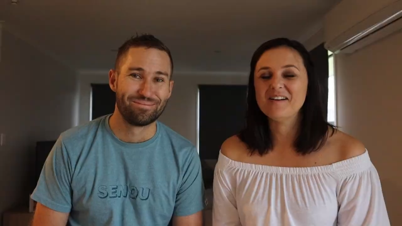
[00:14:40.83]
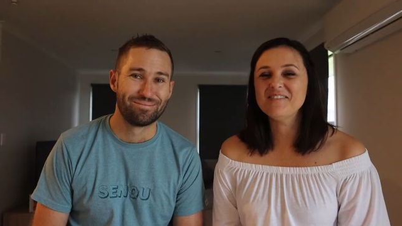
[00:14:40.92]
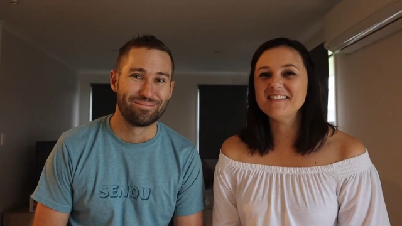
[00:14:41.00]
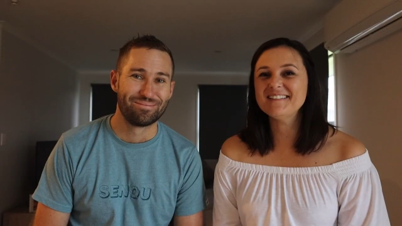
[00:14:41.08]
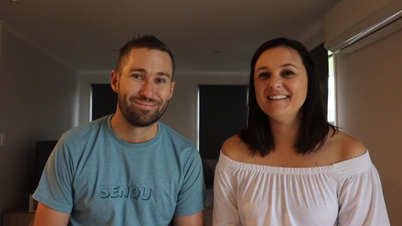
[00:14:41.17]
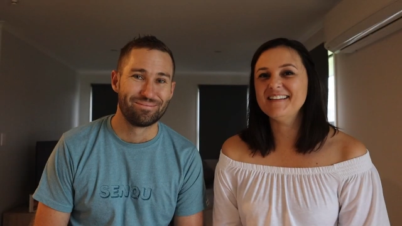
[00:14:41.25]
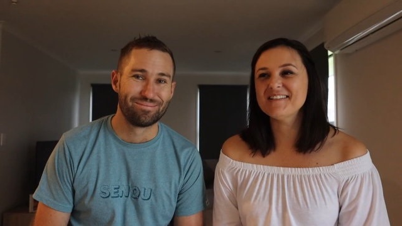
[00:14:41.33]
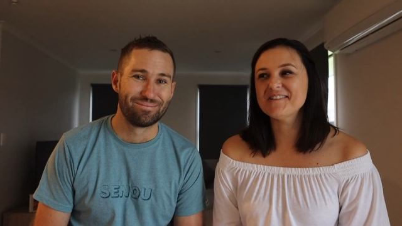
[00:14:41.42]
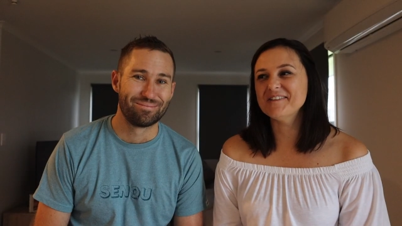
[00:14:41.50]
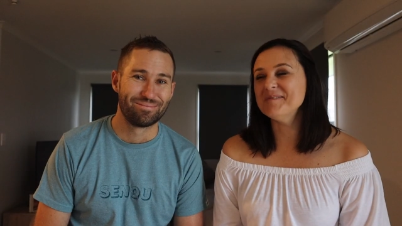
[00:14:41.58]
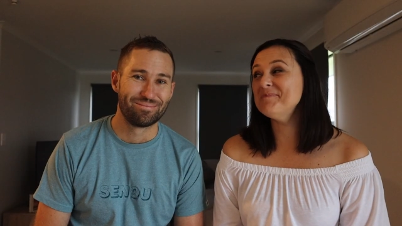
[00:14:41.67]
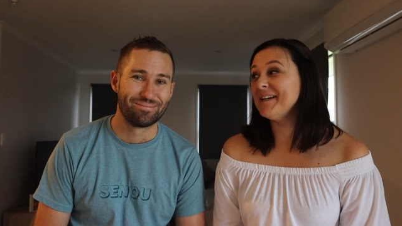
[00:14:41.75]
Speaker 1: Obviously
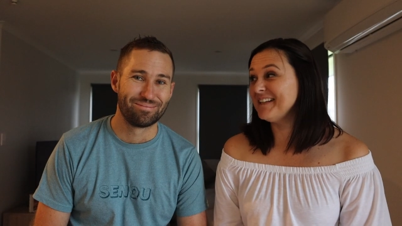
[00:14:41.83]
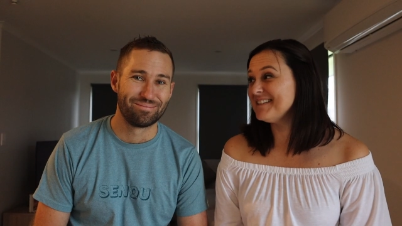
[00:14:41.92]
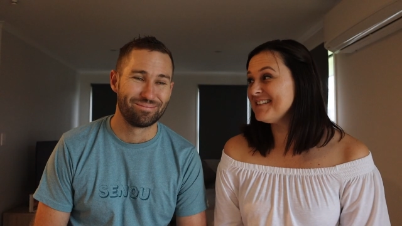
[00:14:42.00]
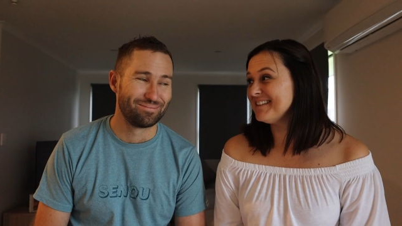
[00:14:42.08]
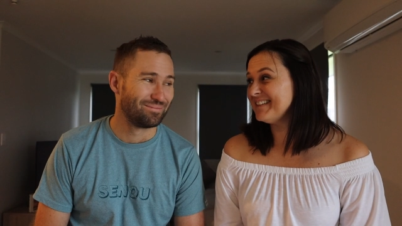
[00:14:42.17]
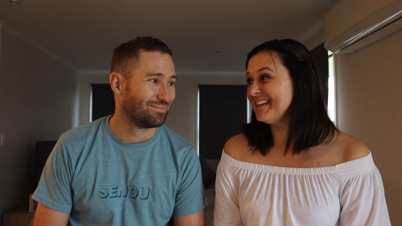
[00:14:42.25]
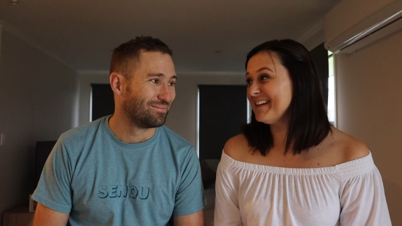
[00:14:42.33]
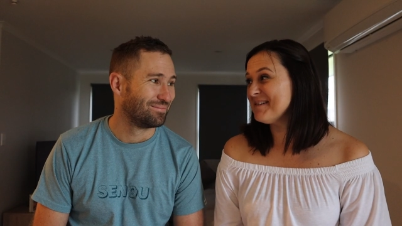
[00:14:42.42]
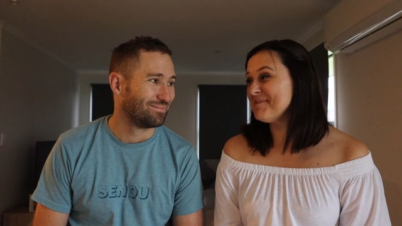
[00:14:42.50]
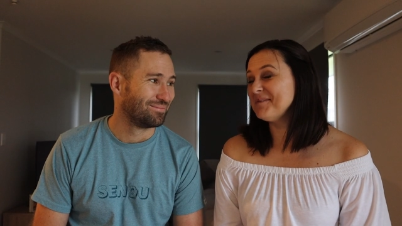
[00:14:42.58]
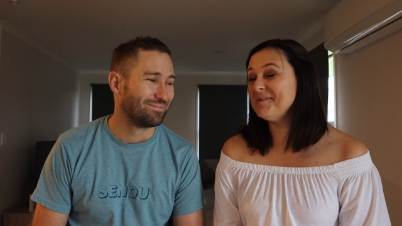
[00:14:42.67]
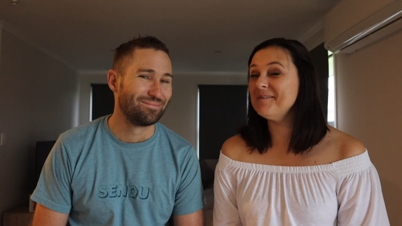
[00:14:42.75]
there's no predators
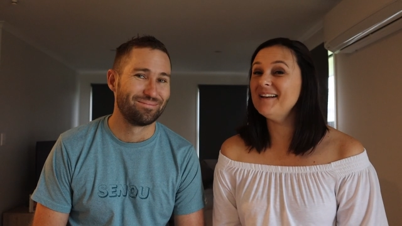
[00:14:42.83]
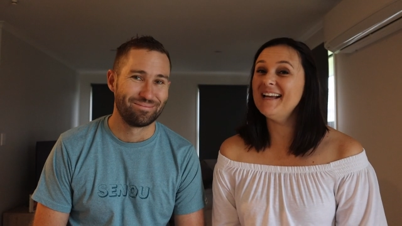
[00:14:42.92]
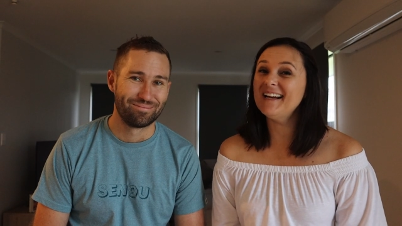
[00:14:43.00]
here, but we were